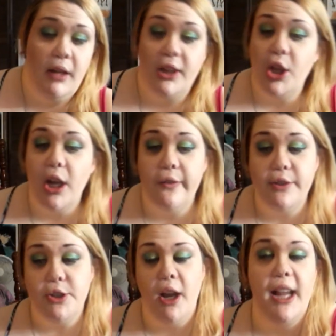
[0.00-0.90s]
I thought I would
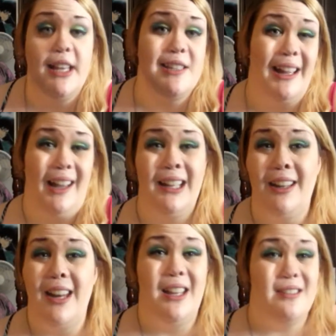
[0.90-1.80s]
try it because I kind of
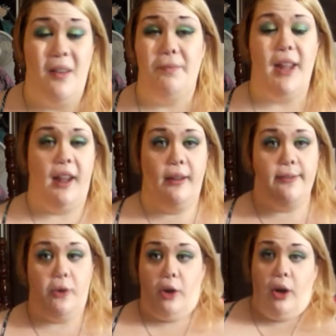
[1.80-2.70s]
need something
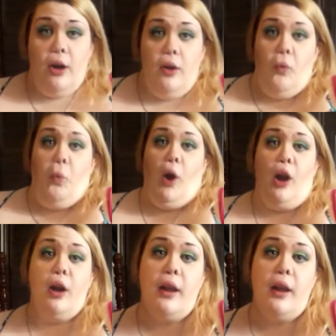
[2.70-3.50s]
for work